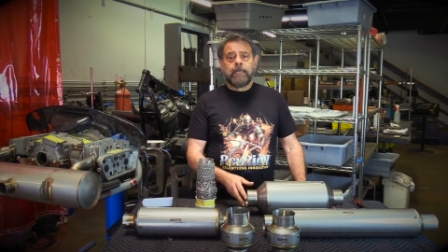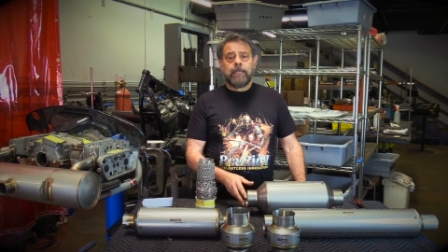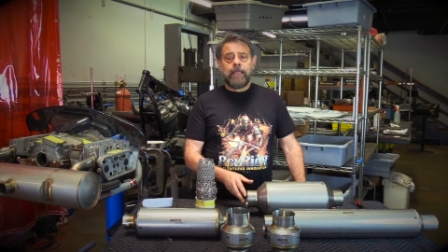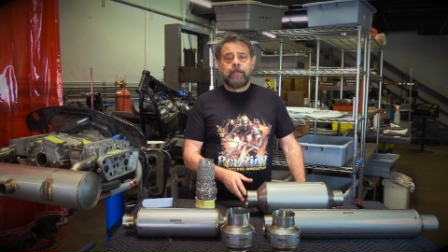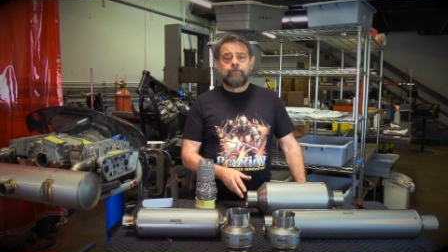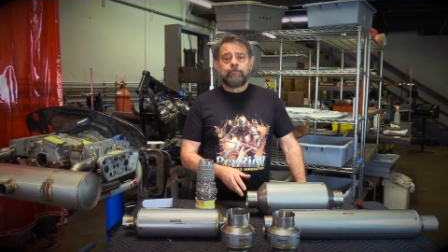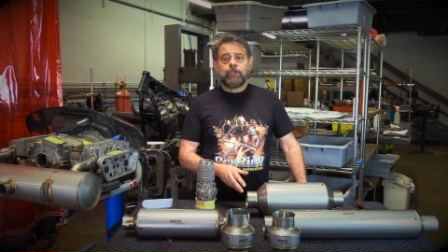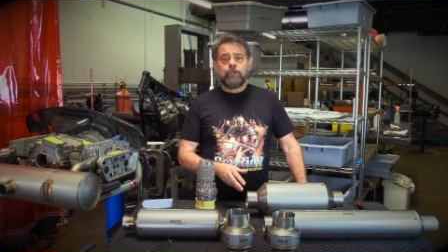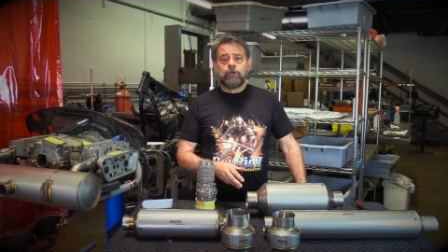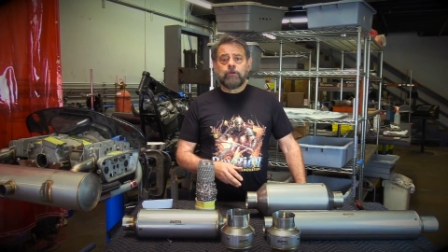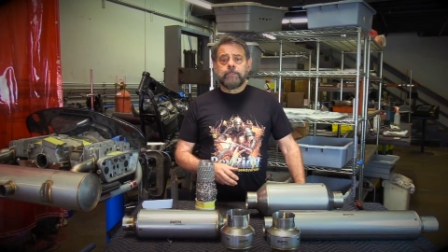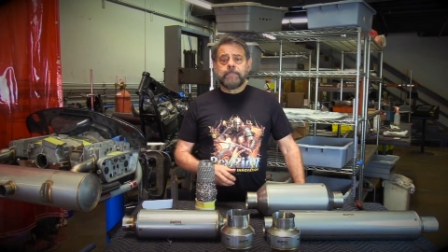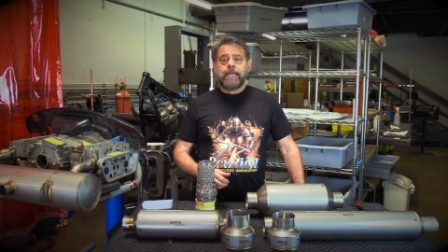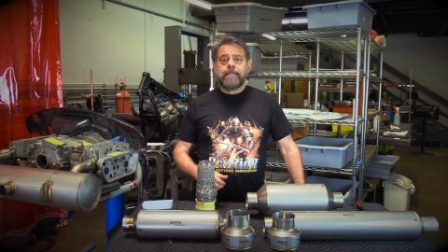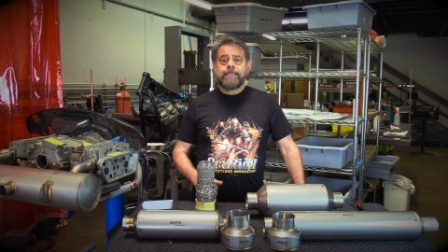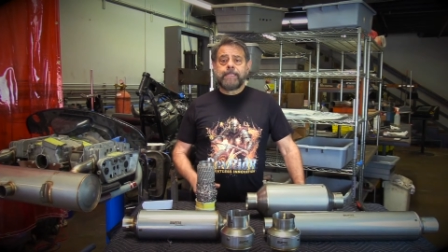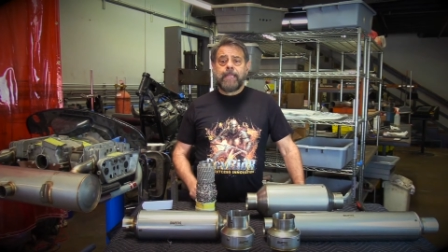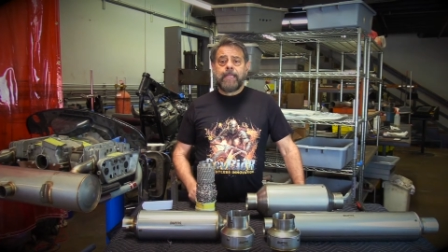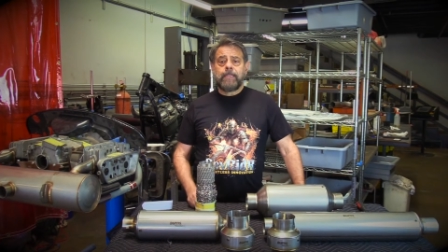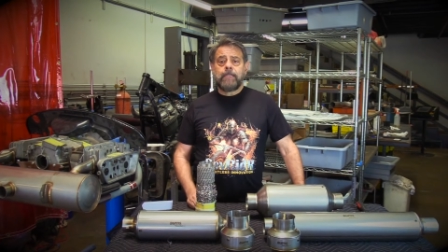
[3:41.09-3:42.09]
heavier
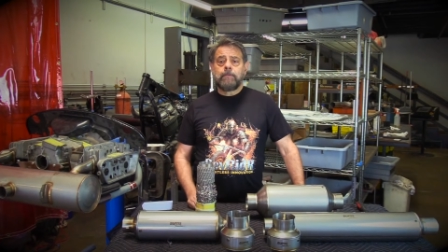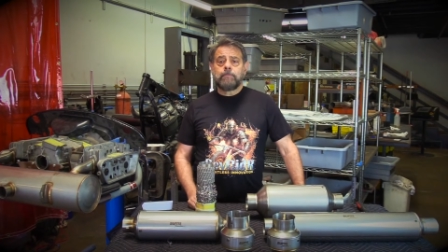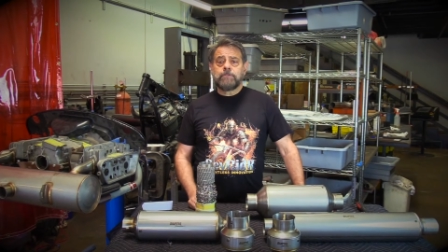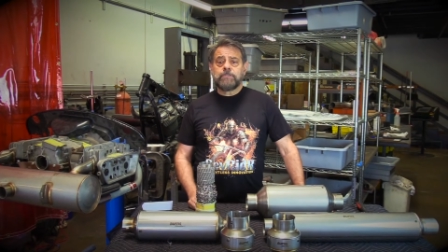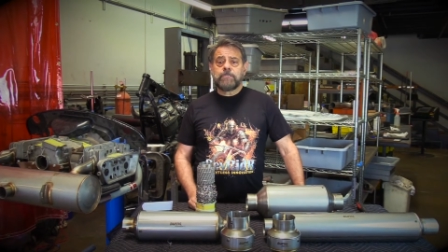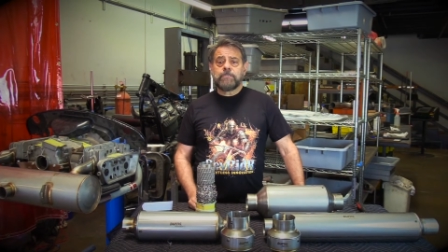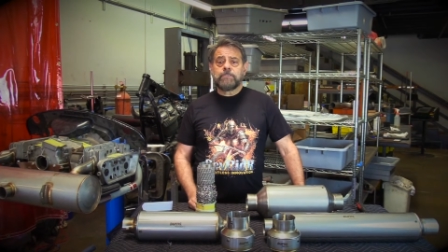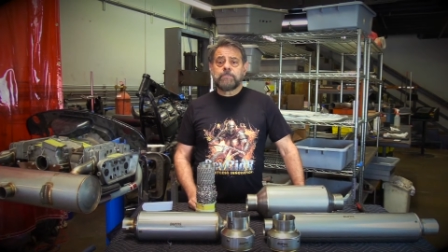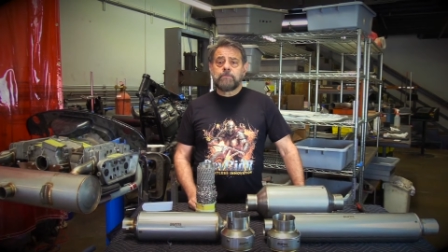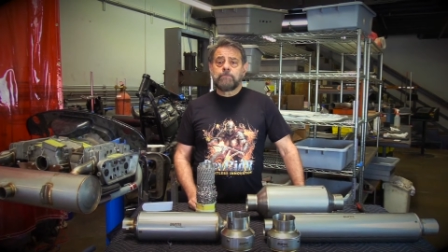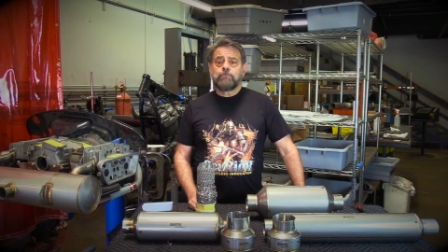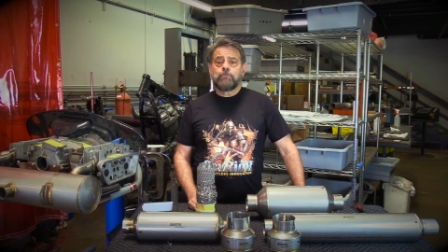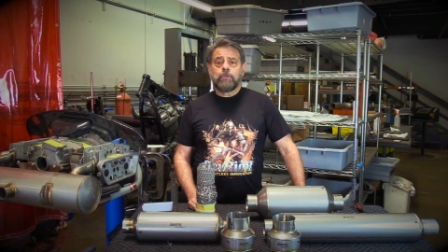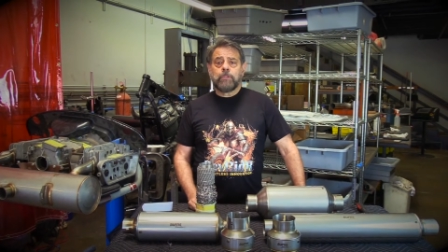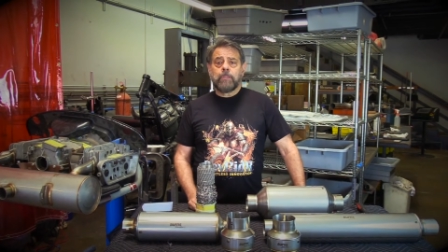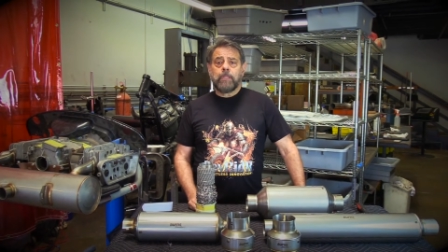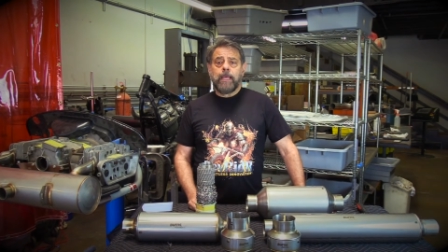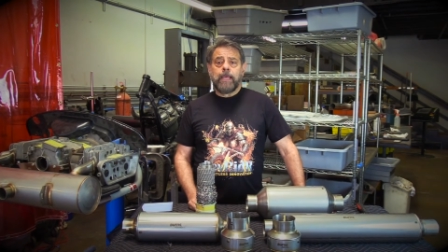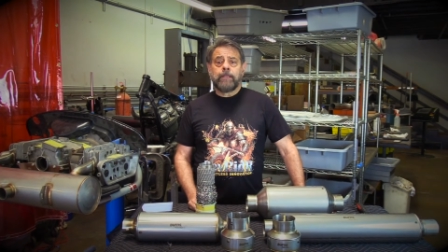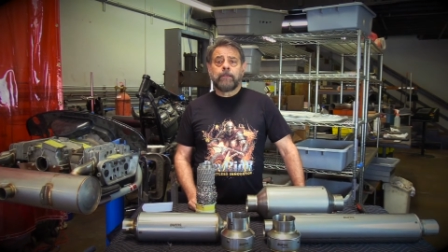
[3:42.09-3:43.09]
titanium systems
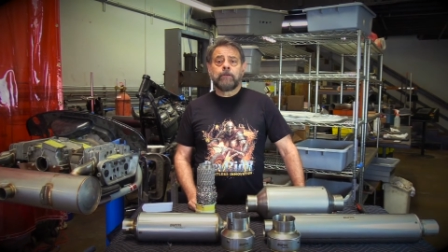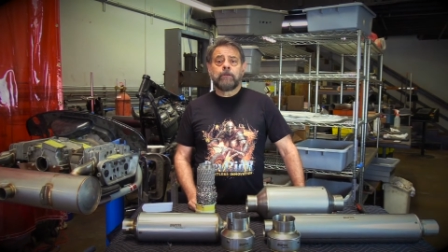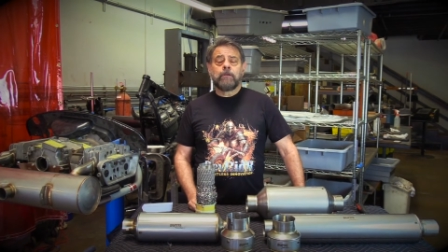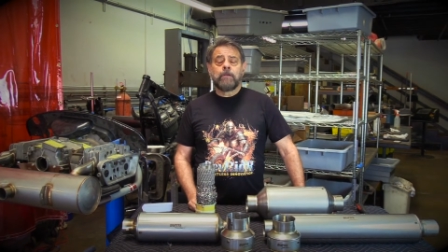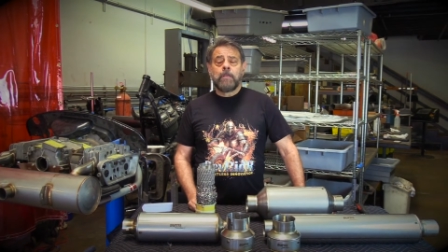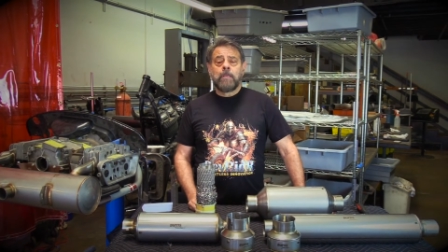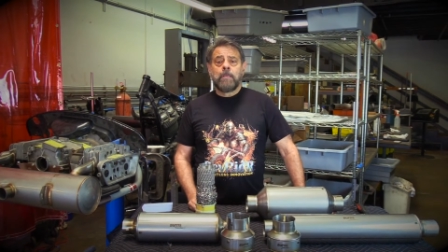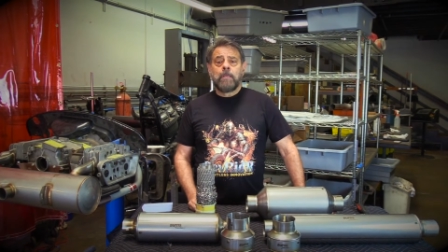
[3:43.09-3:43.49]
with lighter